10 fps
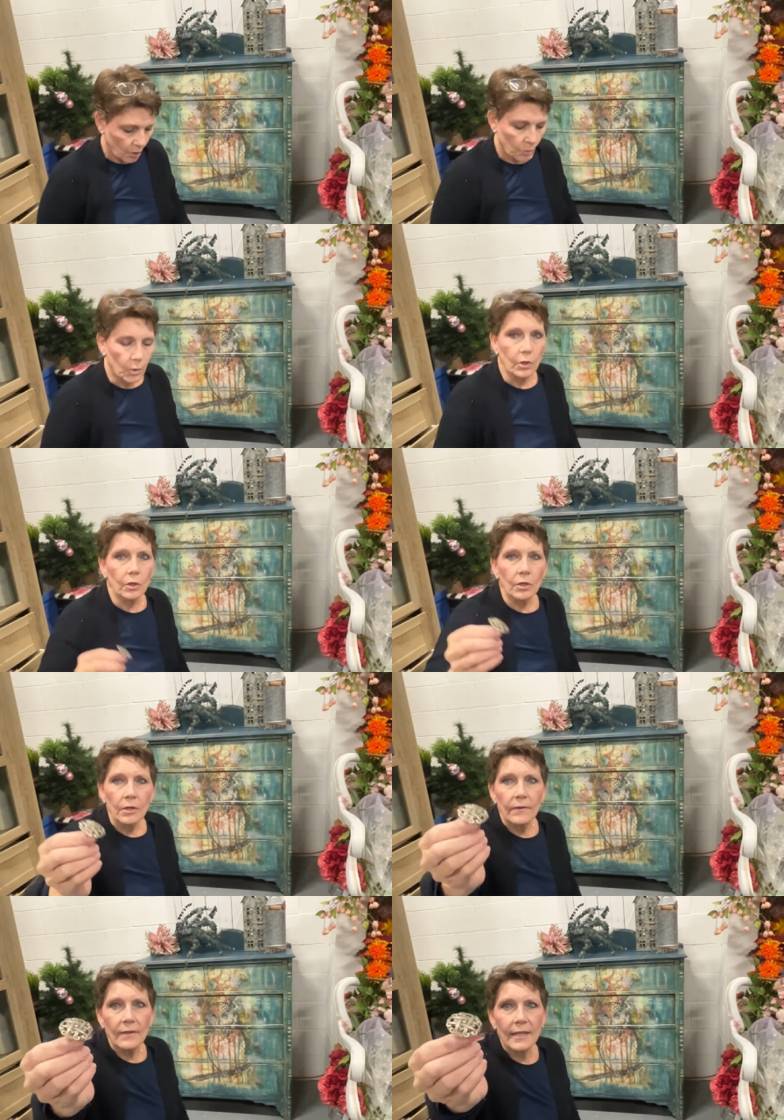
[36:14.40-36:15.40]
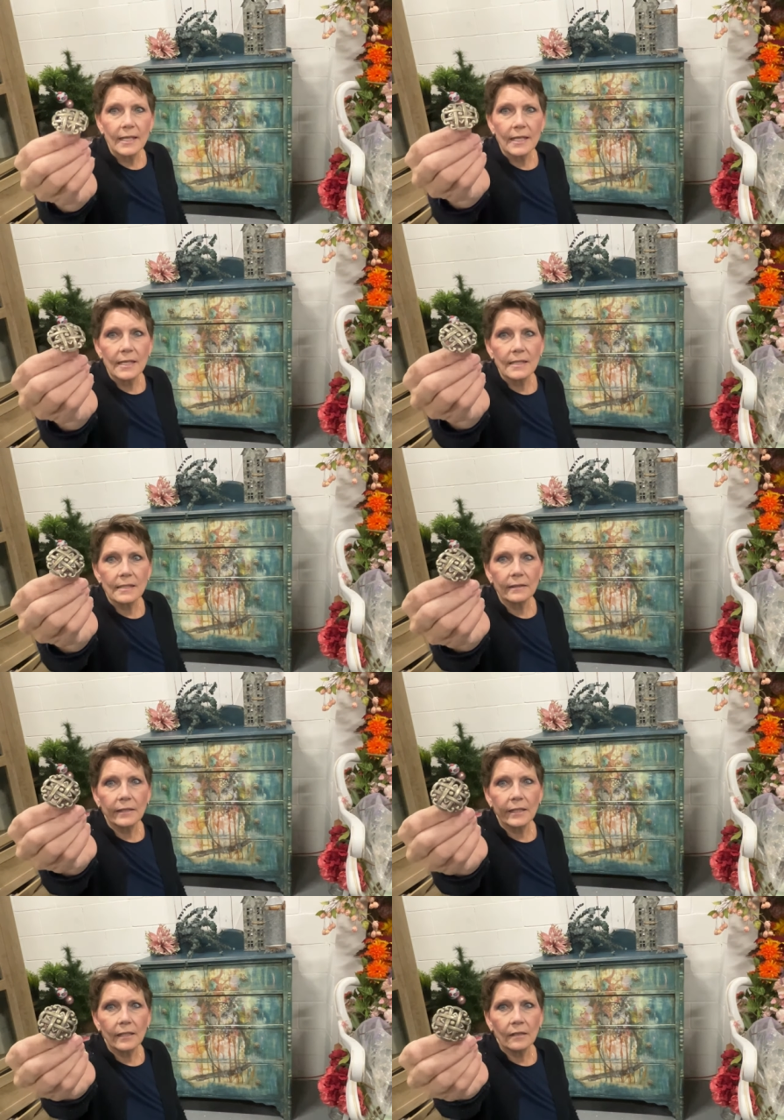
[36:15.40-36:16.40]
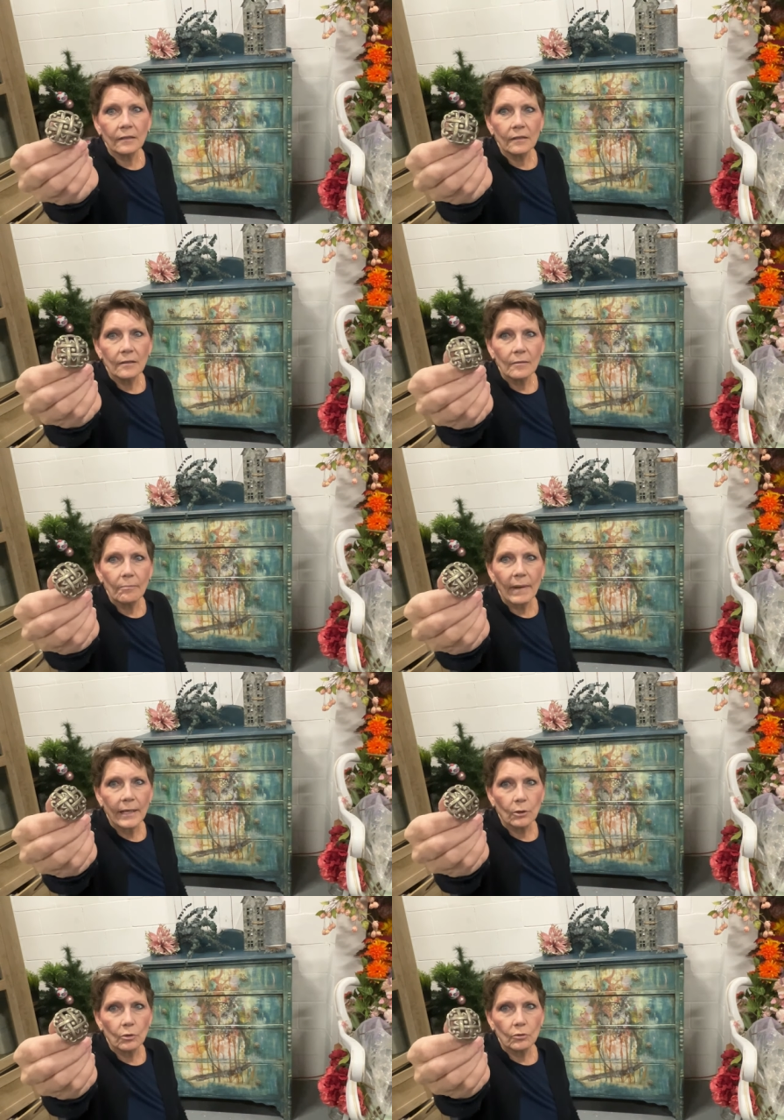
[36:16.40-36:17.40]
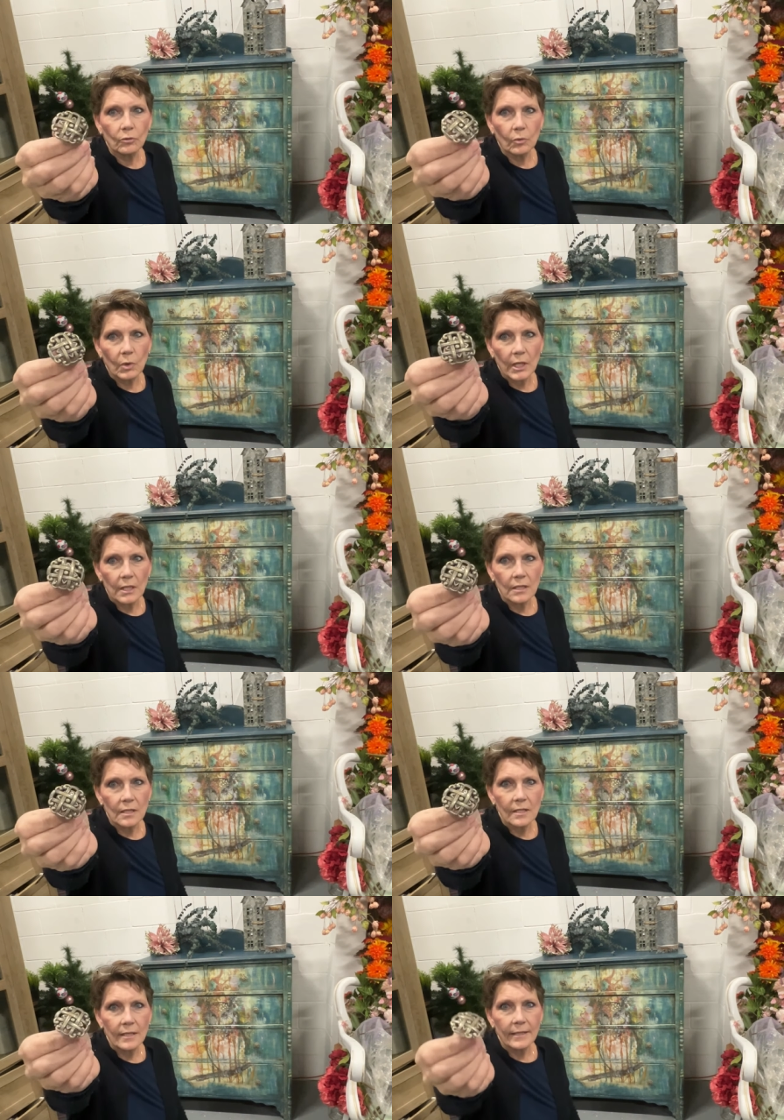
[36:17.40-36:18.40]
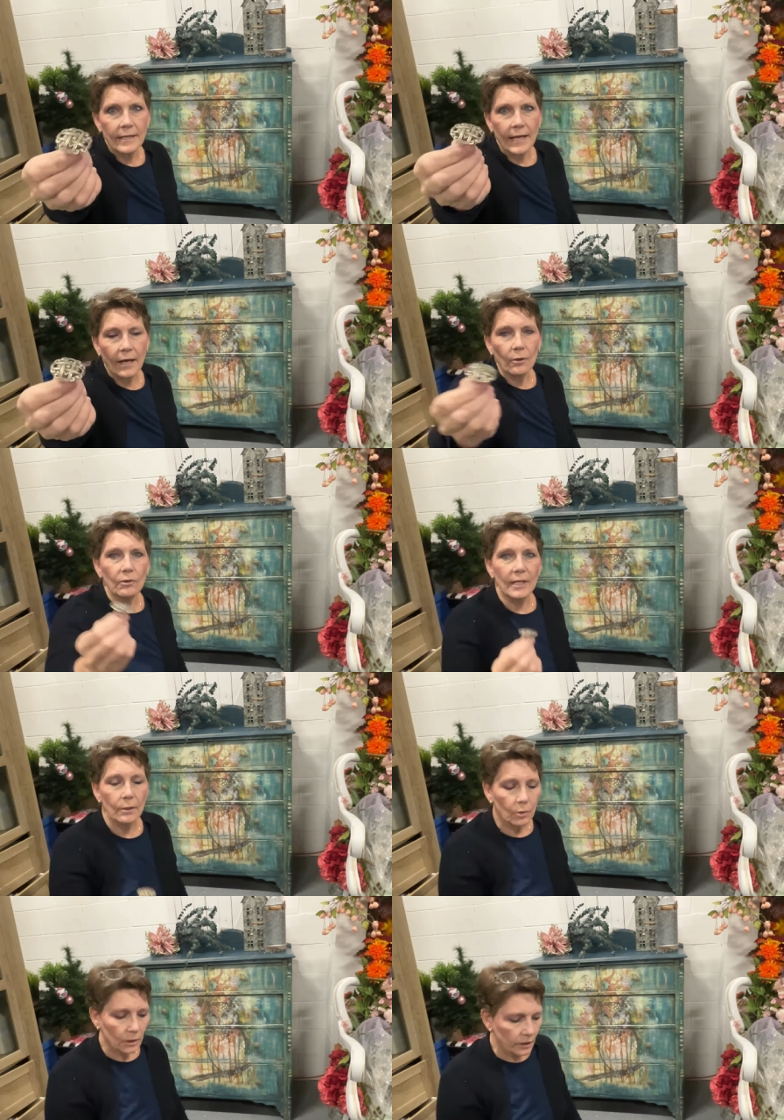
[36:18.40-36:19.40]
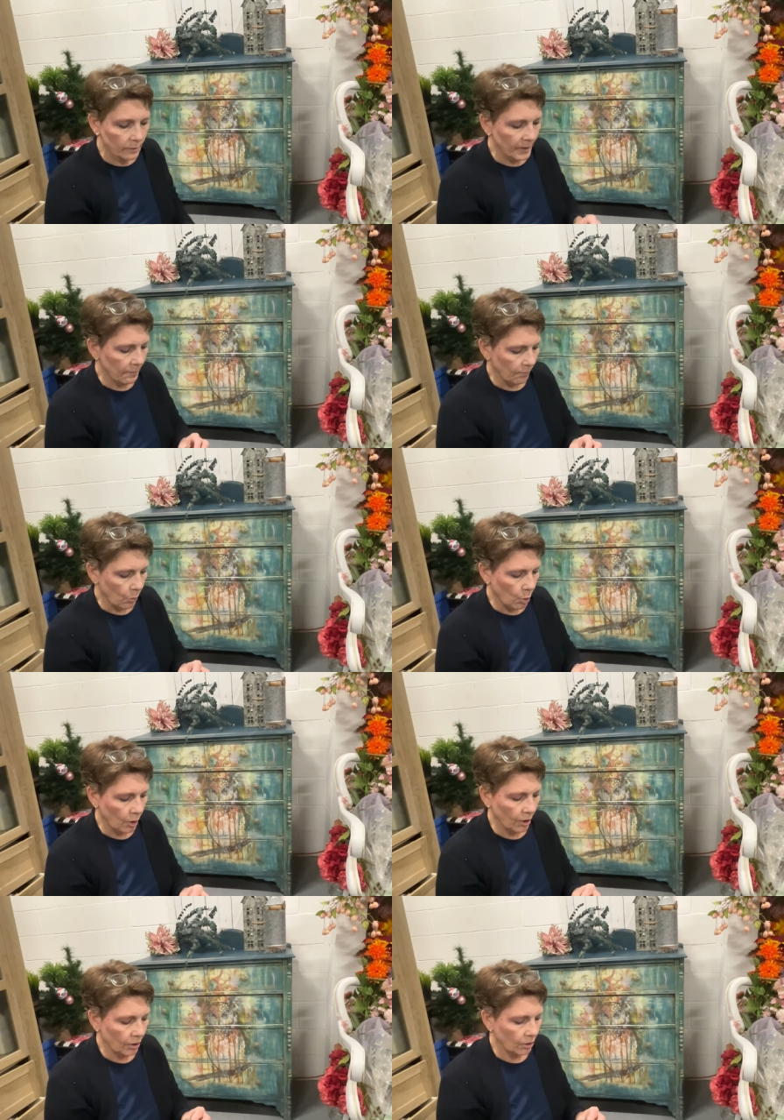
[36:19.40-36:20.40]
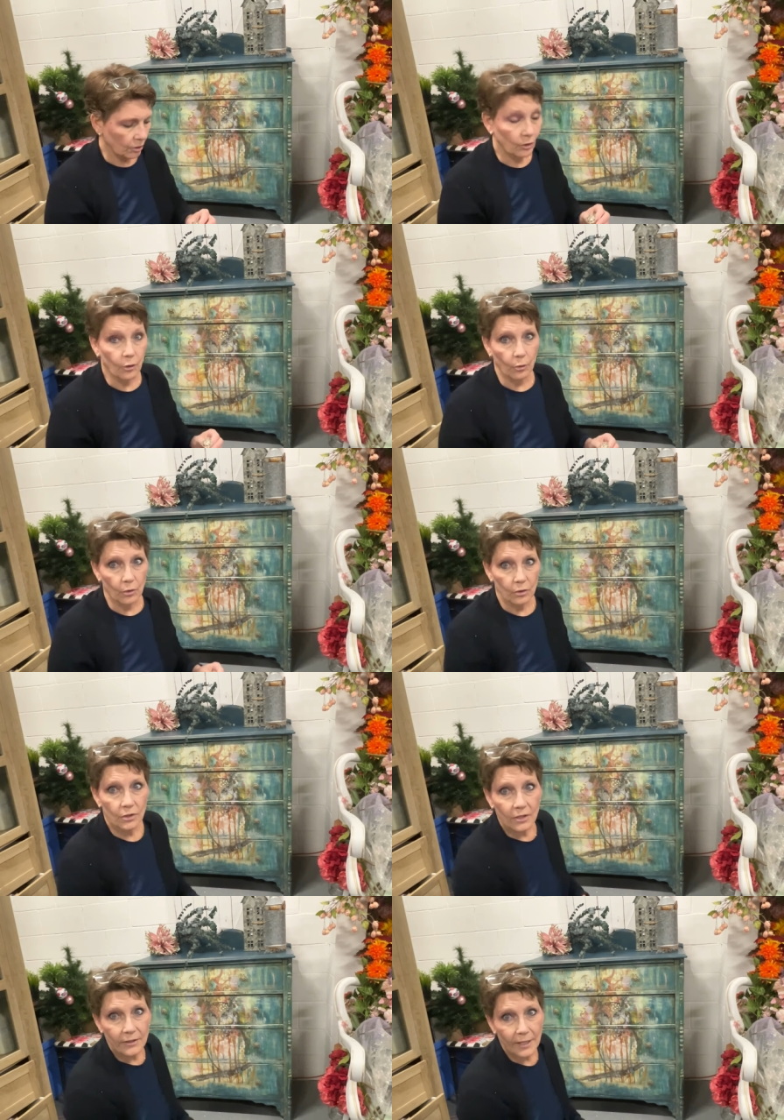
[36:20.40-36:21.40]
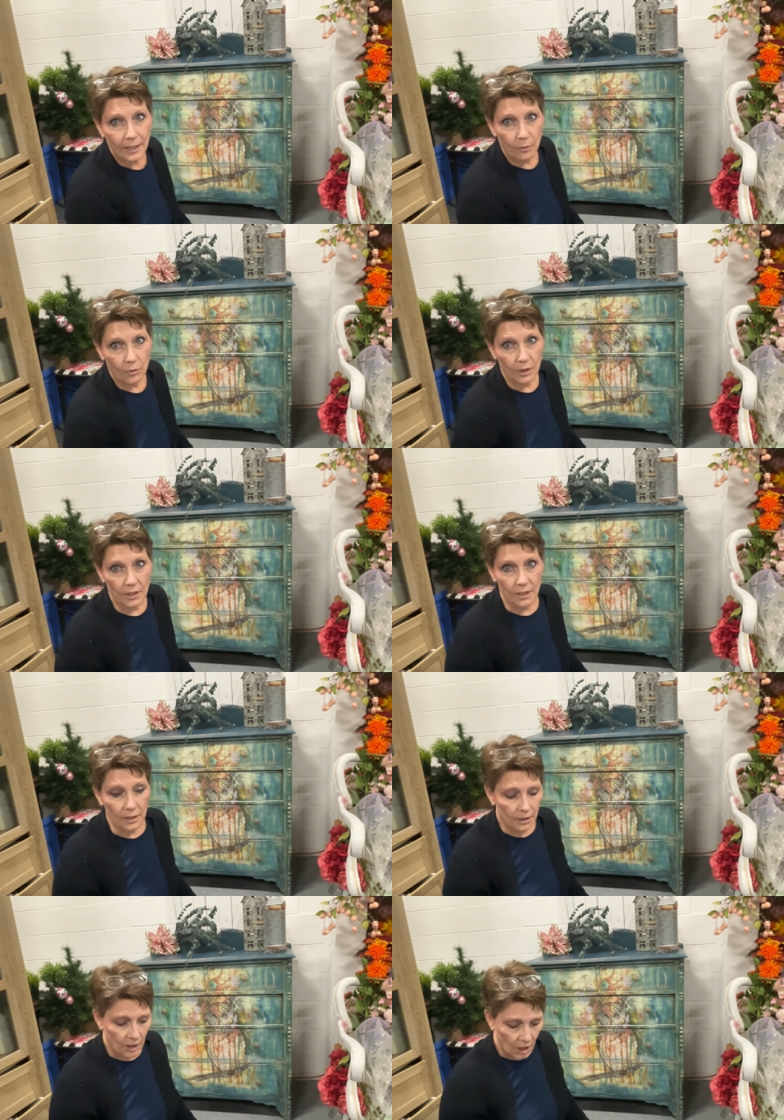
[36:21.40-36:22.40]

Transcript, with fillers: were these little metal ones. Now, they were a little bit more gold than I wanted.